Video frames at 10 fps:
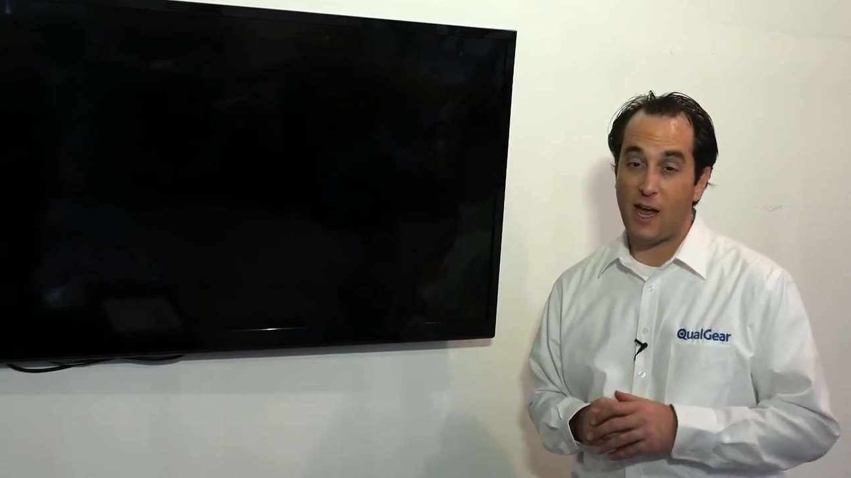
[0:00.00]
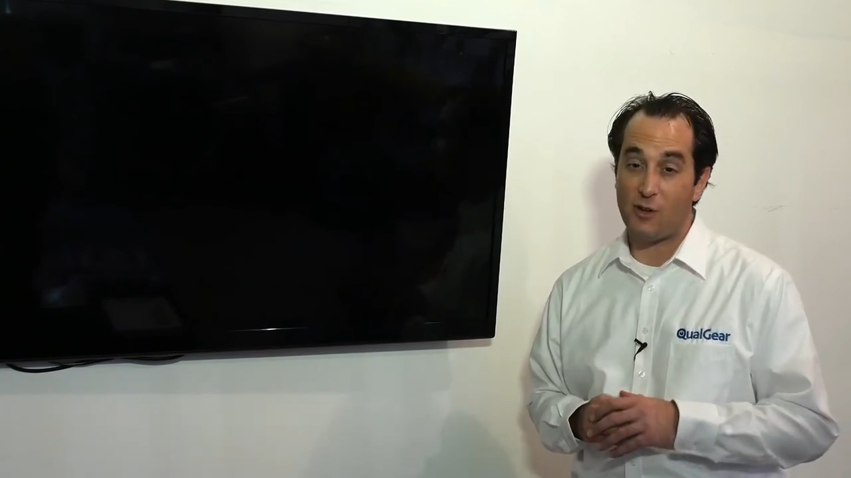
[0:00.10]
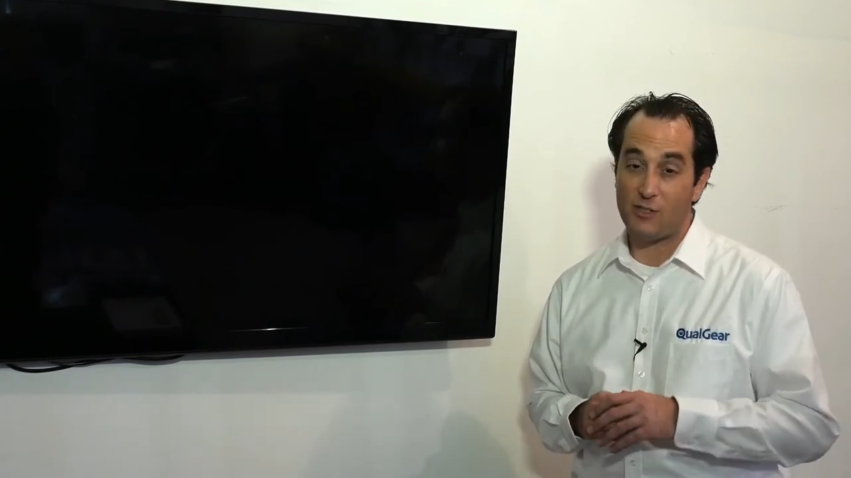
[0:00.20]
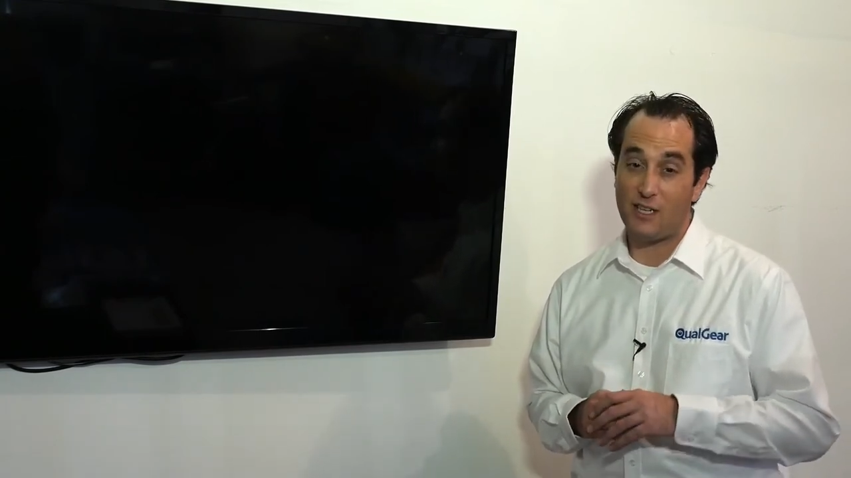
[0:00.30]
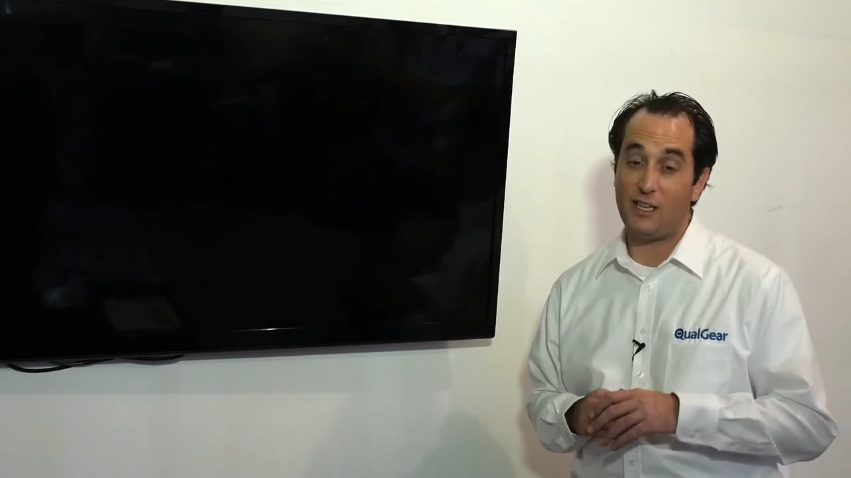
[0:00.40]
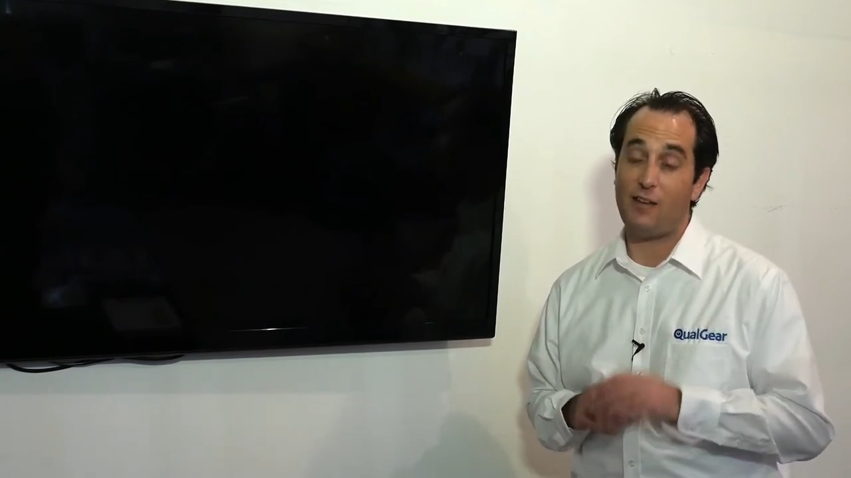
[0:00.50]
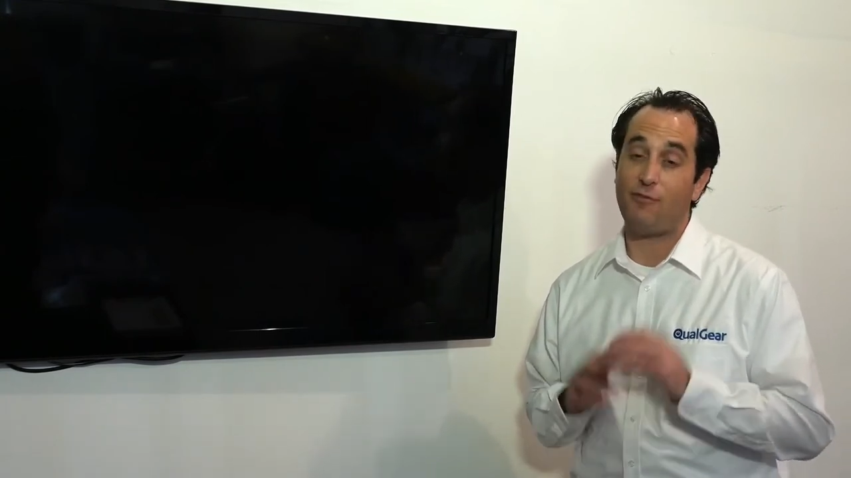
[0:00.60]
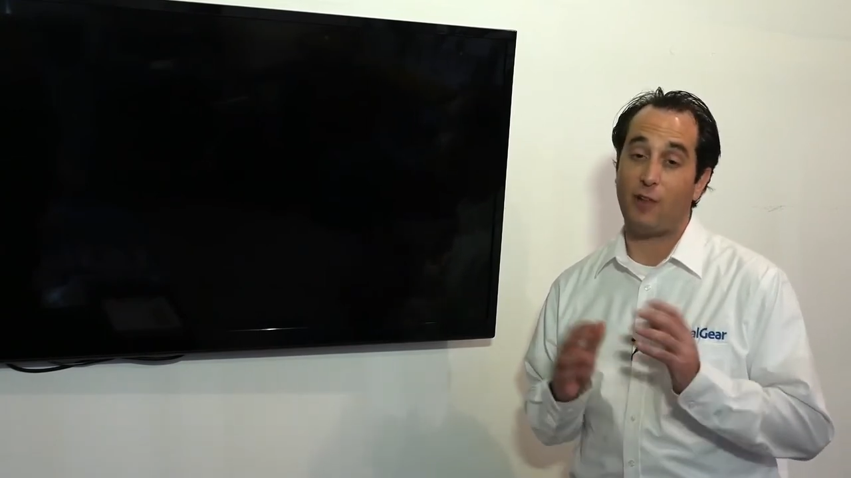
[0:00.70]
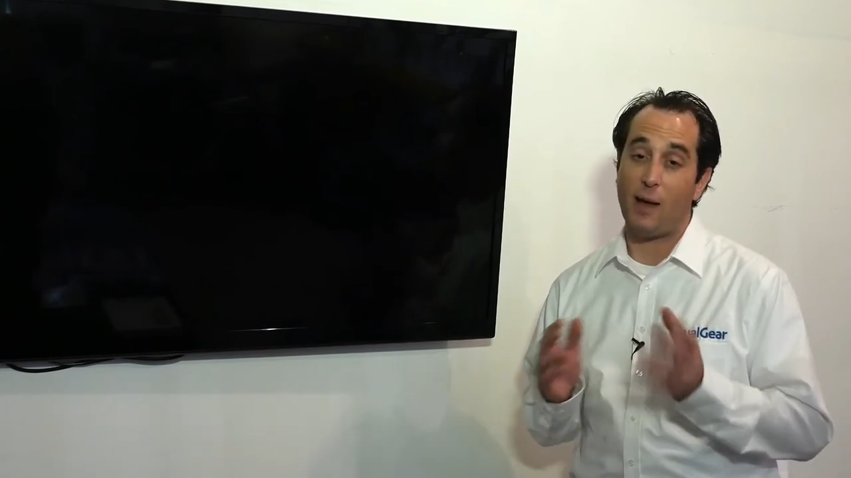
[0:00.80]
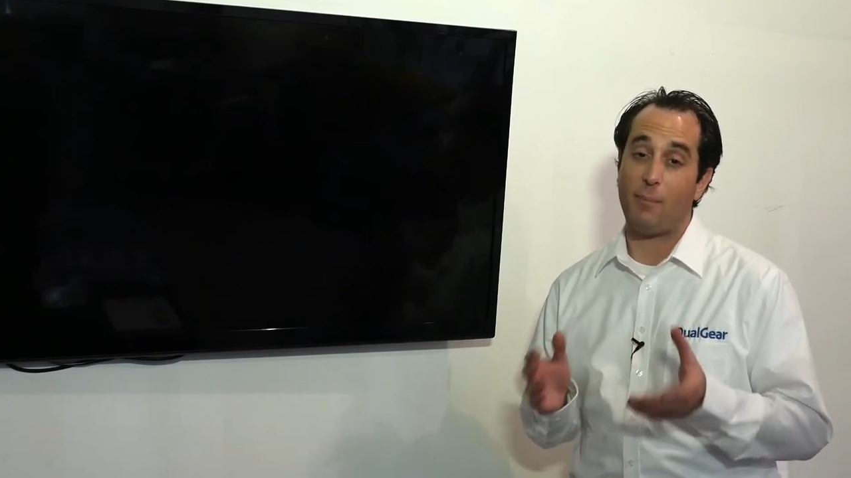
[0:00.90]
L C D,
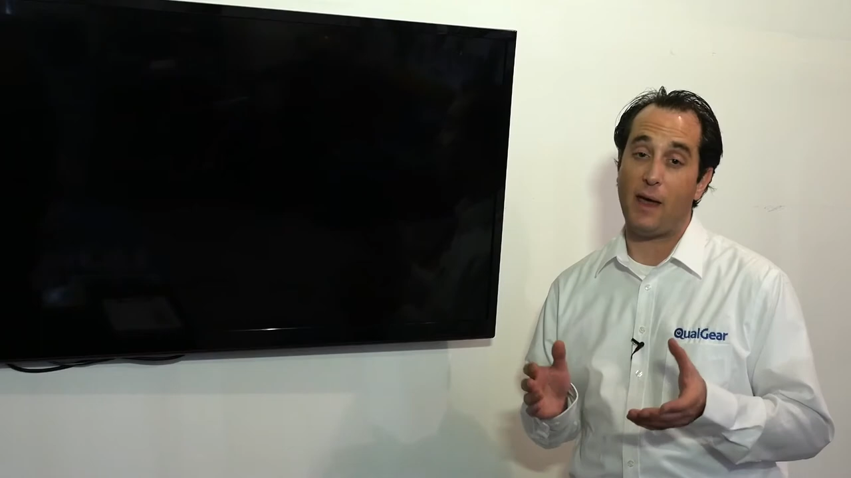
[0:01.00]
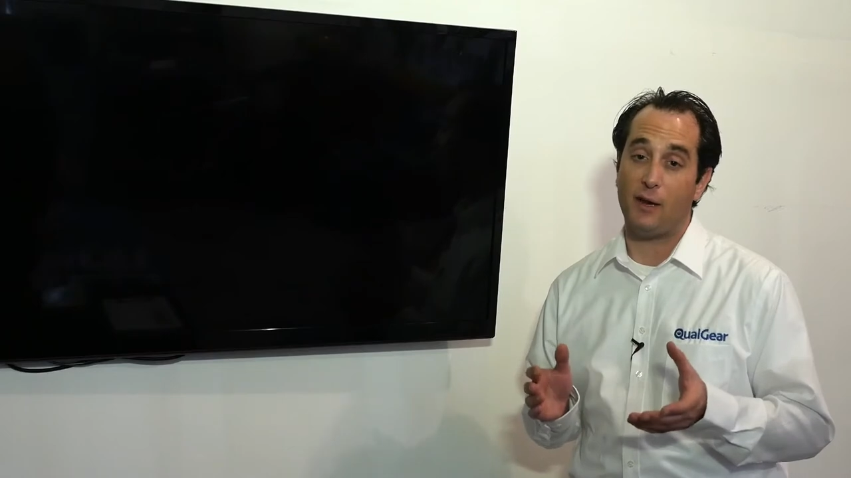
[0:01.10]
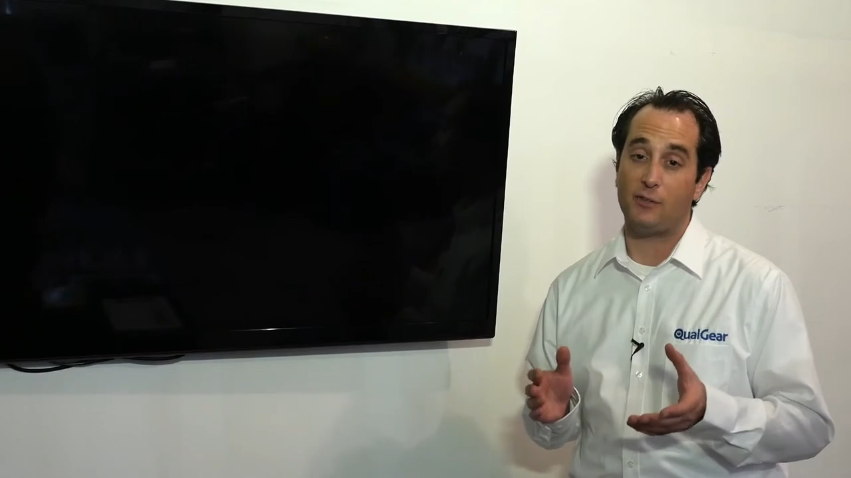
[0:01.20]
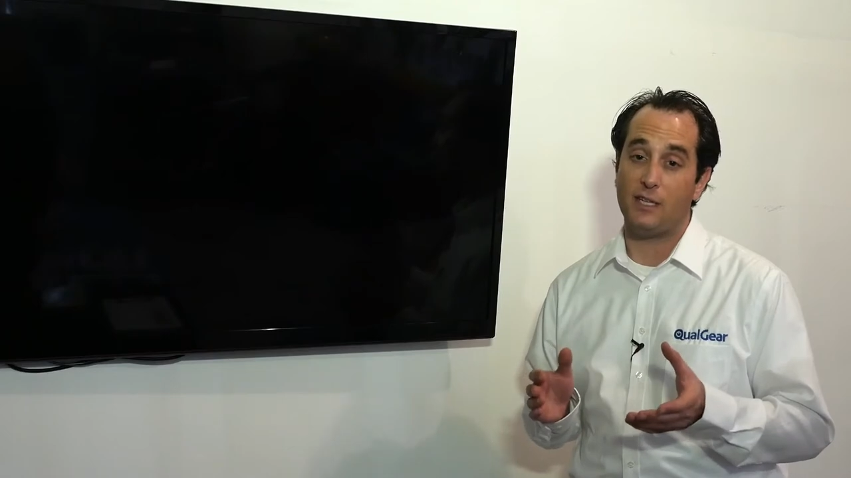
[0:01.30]
flat panel